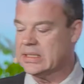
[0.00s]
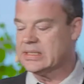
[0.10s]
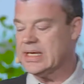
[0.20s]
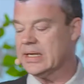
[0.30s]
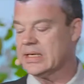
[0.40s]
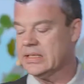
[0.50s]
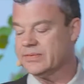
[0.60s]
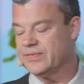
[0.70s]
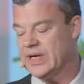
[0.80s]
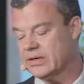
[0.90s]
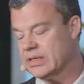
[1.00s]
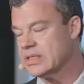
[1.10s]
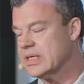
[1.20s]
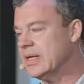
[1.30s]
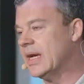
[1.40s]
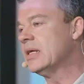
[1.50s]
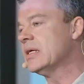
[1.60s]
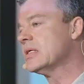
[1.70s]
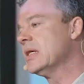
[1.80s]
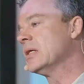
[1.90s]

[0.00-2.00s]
the delicate fragrance and lightness